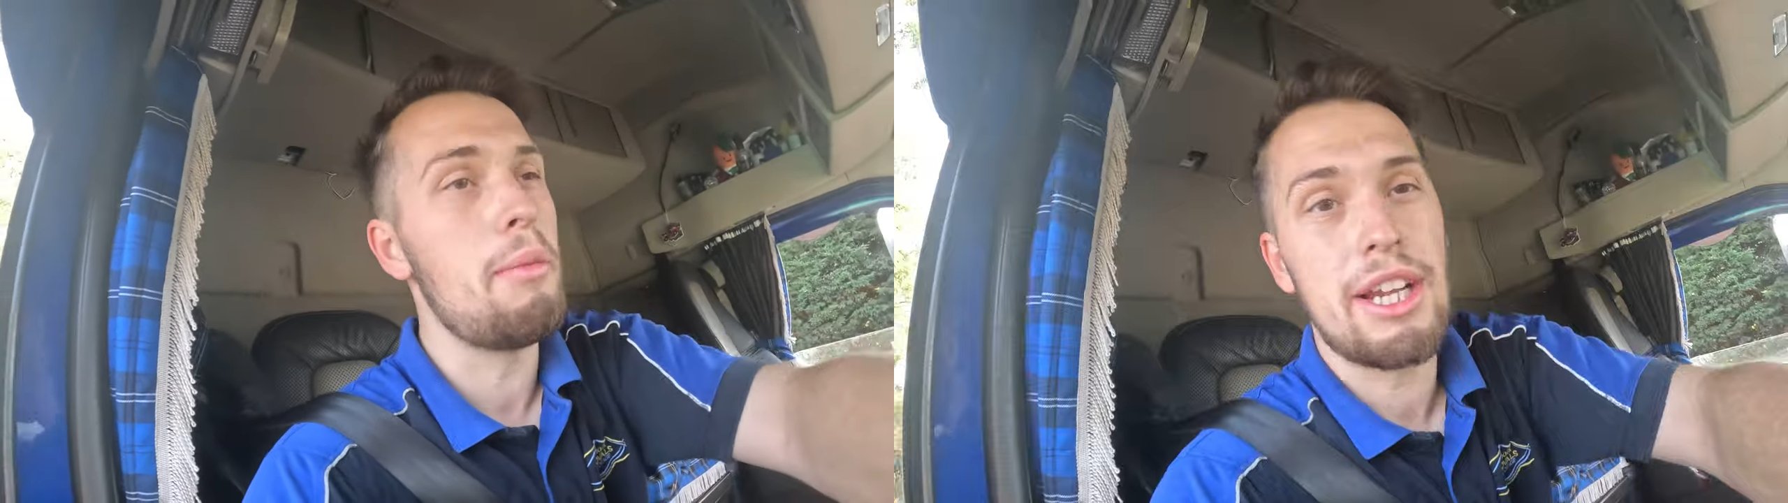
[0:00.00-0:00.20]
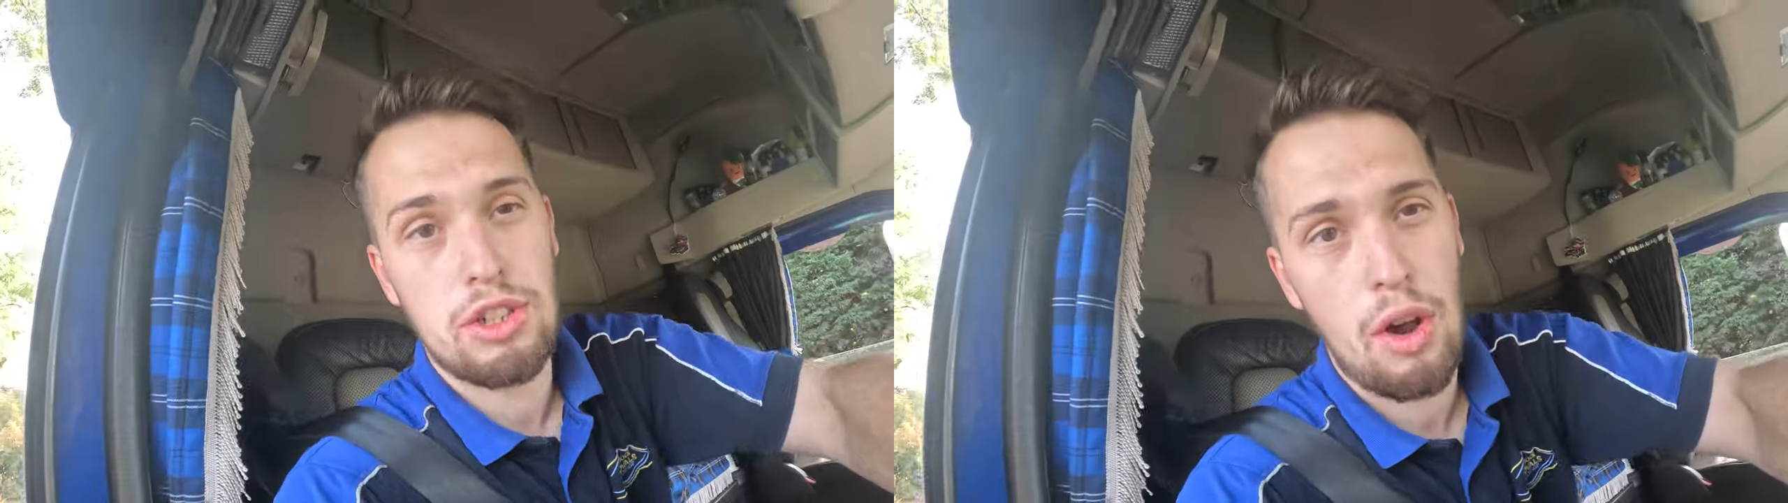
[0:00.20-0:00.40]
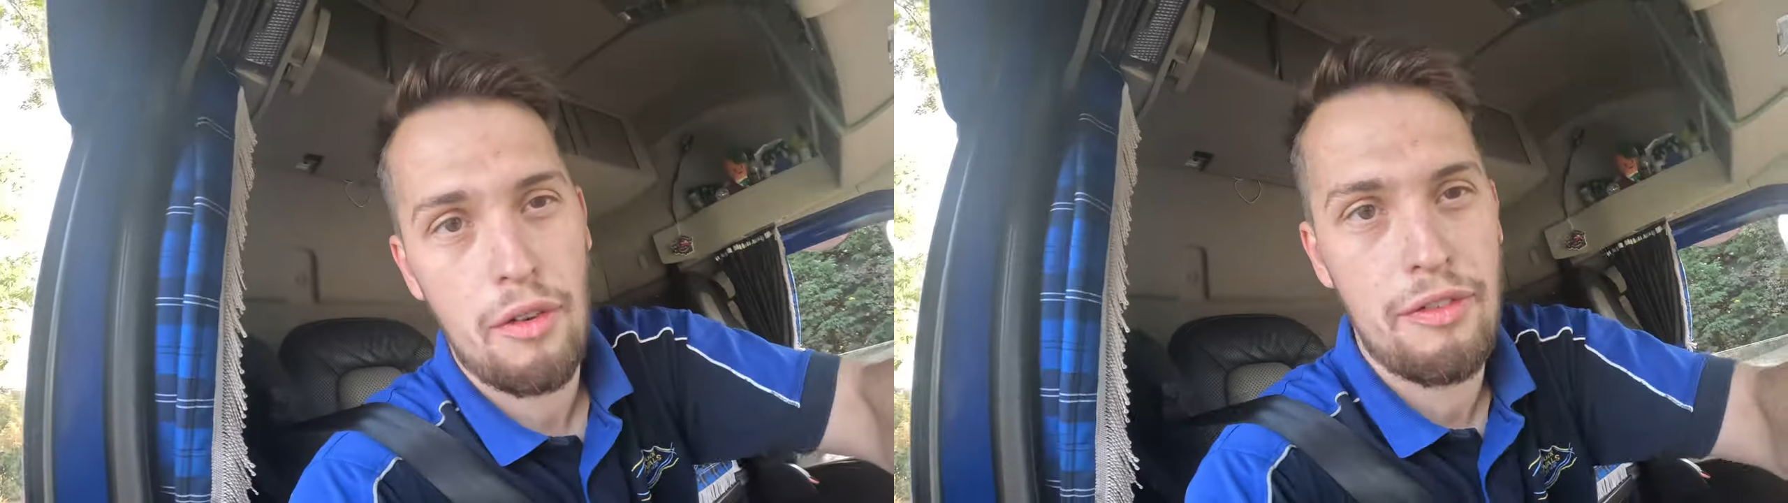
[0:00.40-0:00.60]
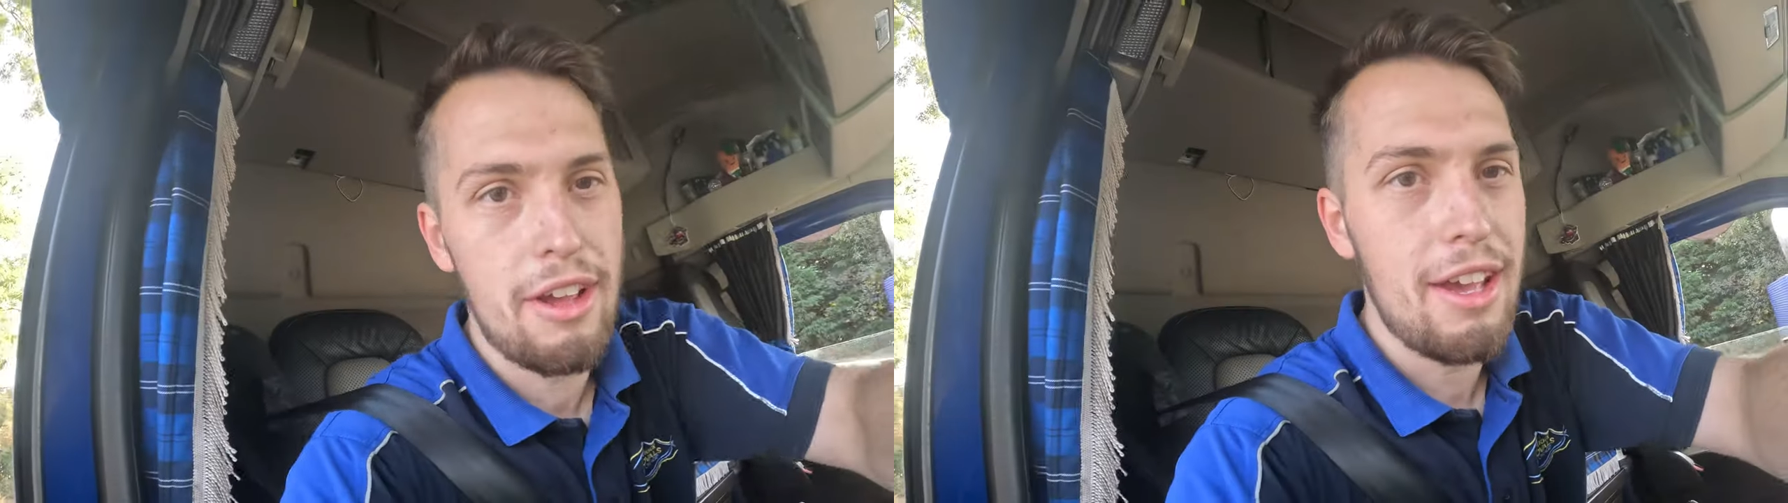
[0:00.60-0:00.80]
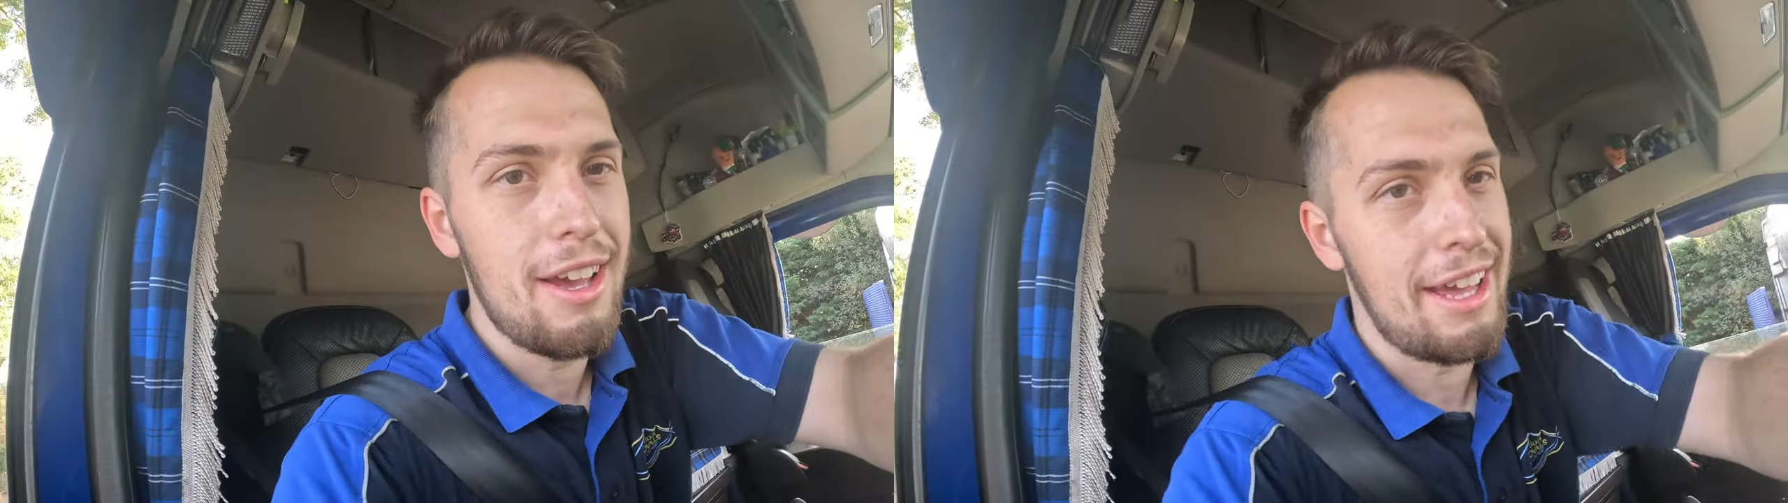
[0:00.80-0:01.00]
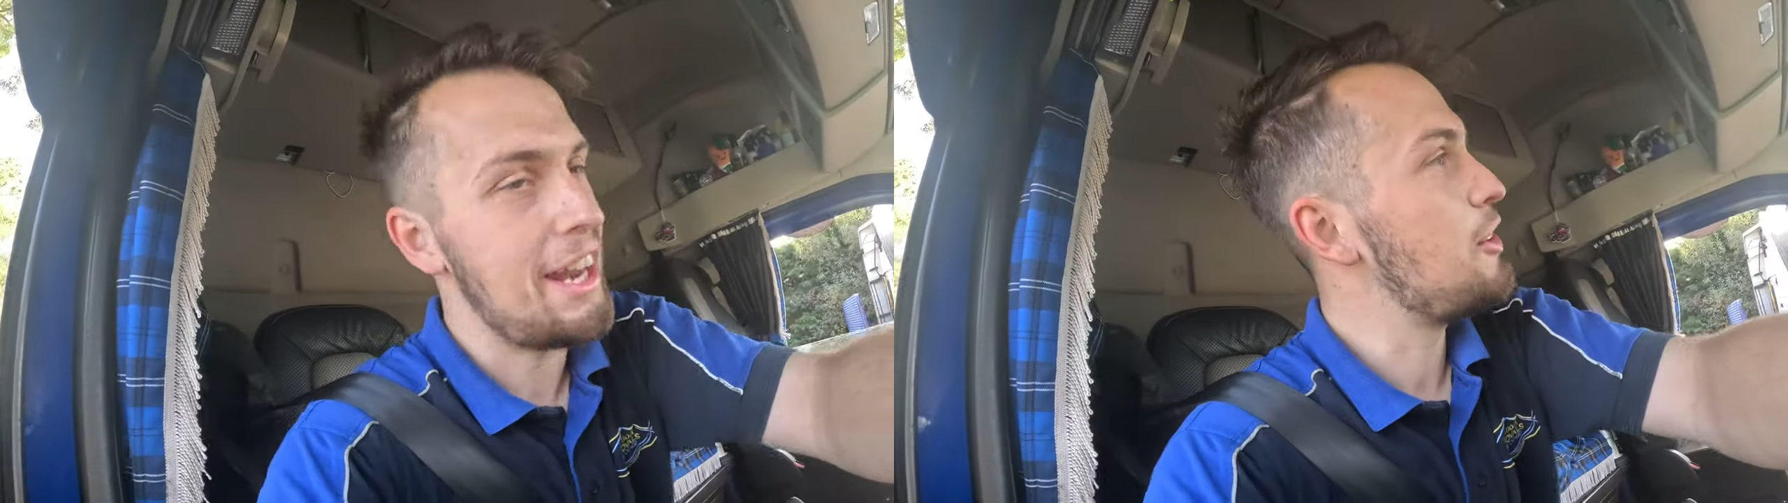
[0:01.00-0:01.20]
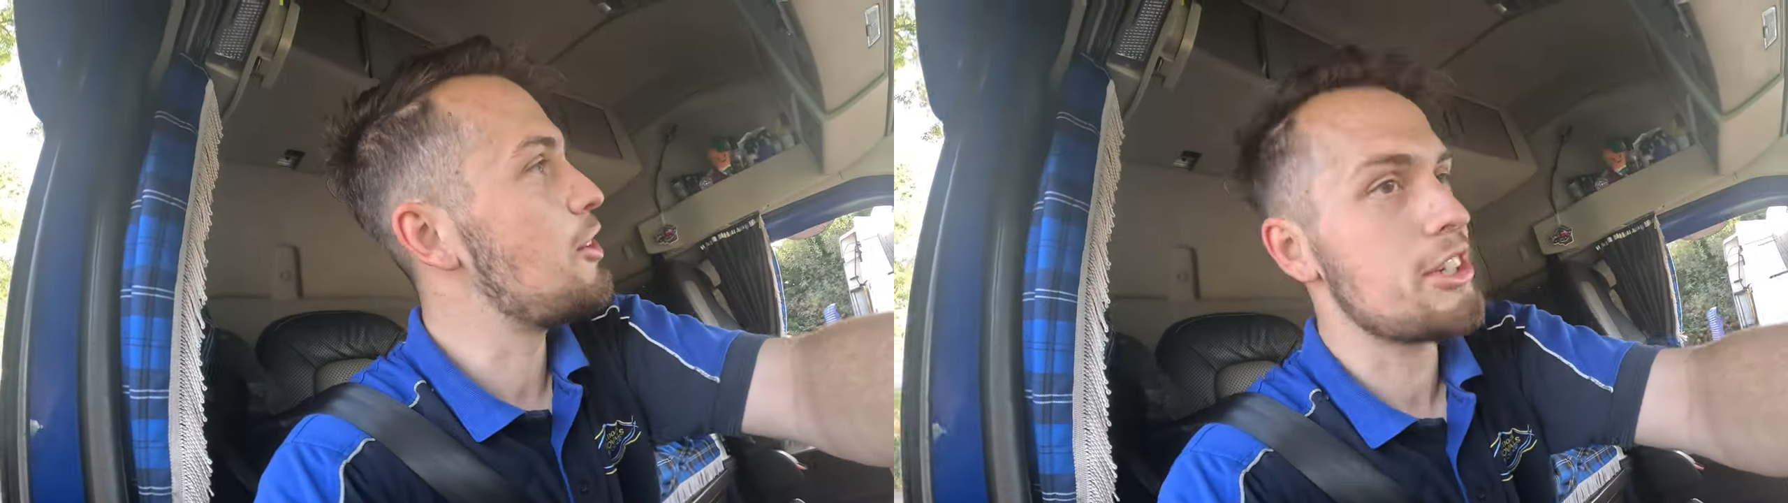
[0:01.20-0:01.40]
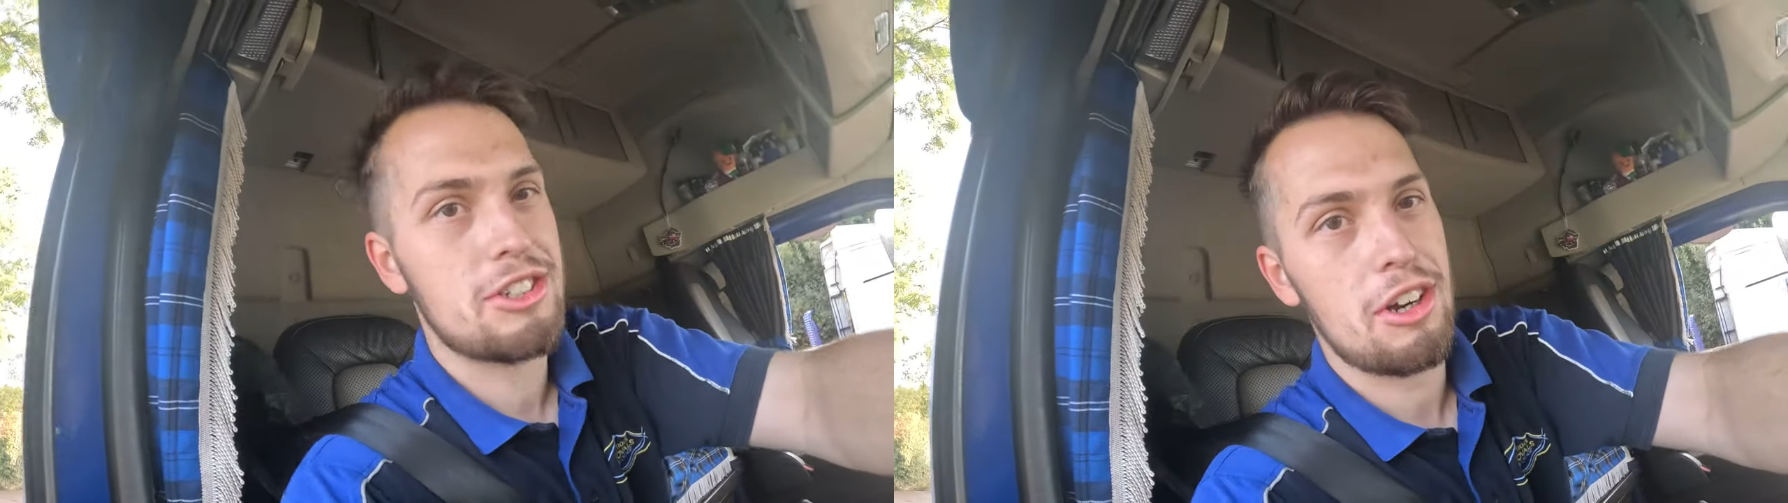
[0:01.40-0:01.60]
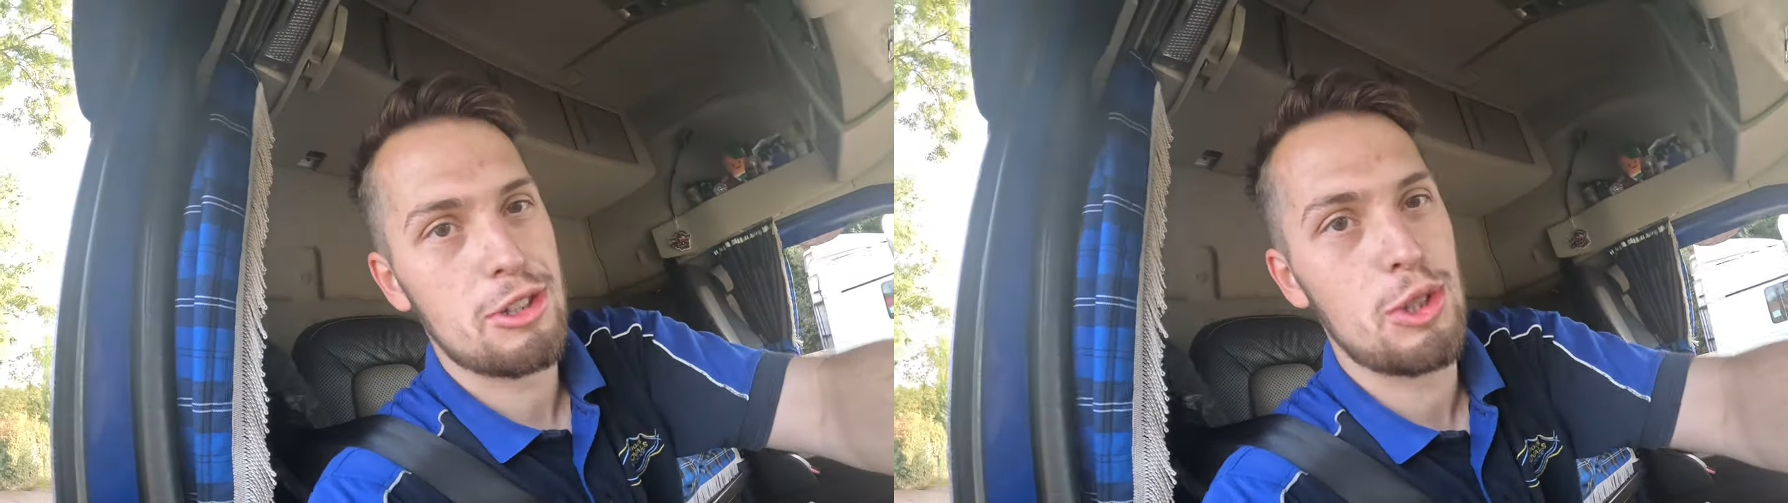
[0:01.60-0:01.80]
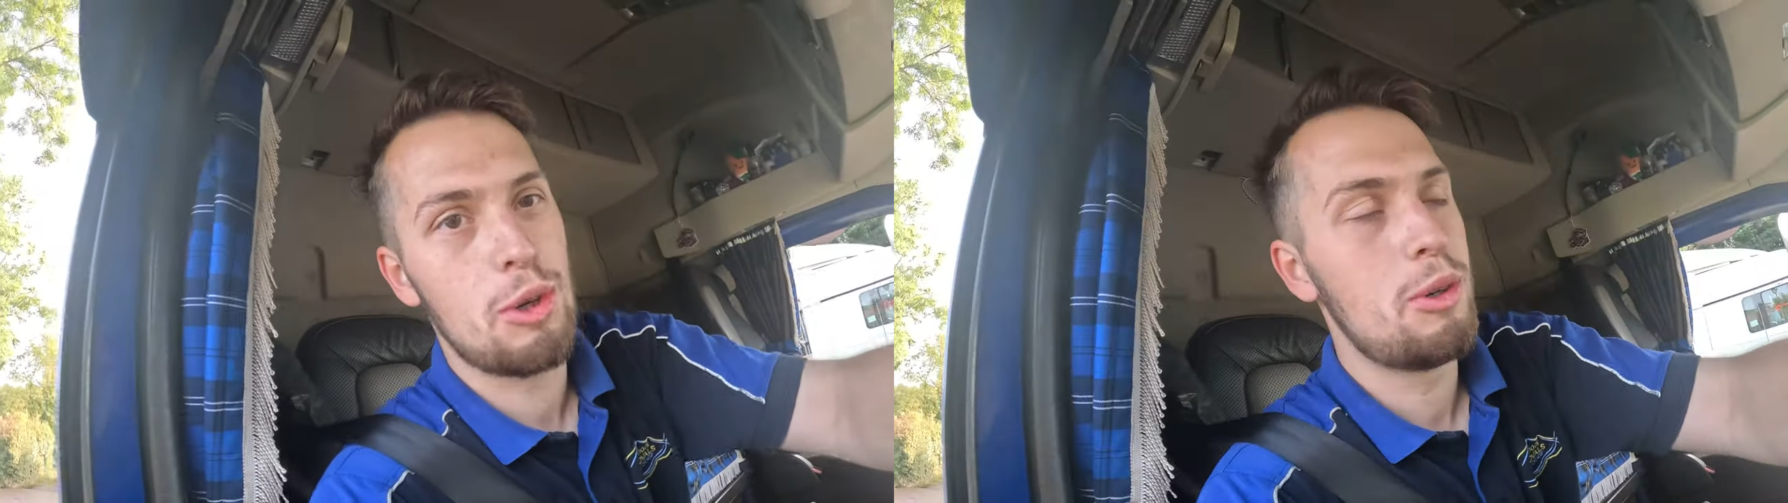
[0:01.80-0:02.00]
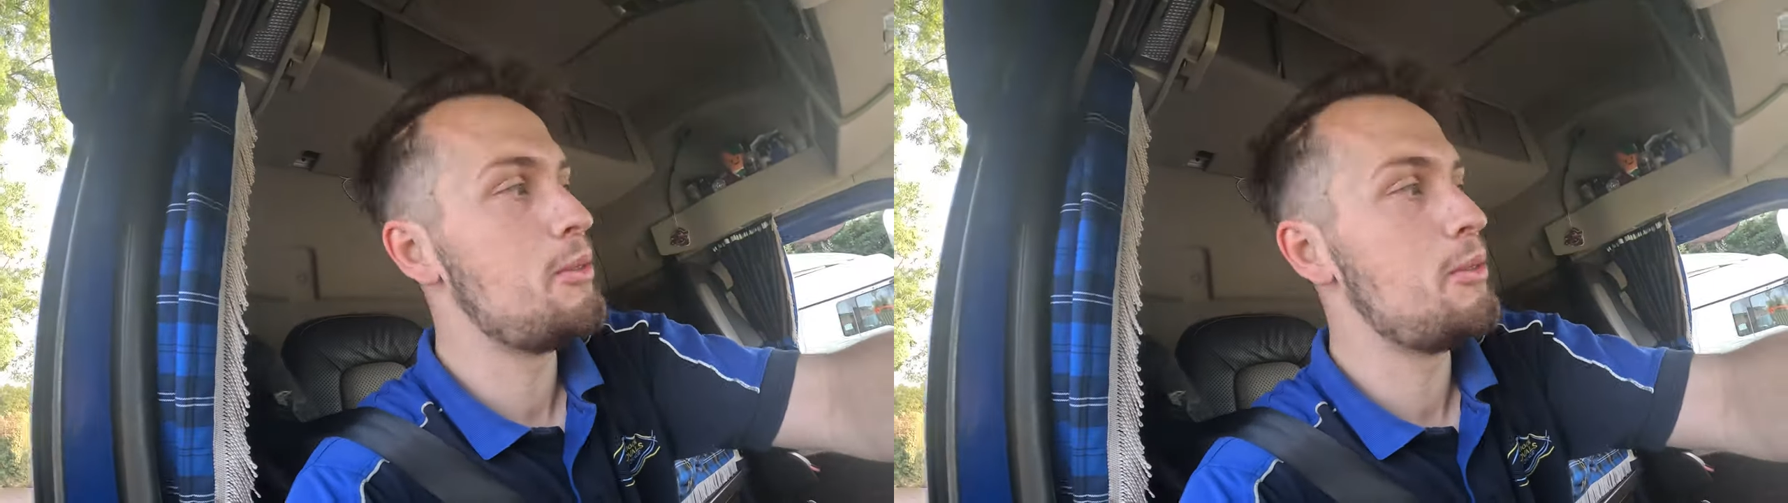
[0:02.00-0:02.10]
this off, and then your truck show.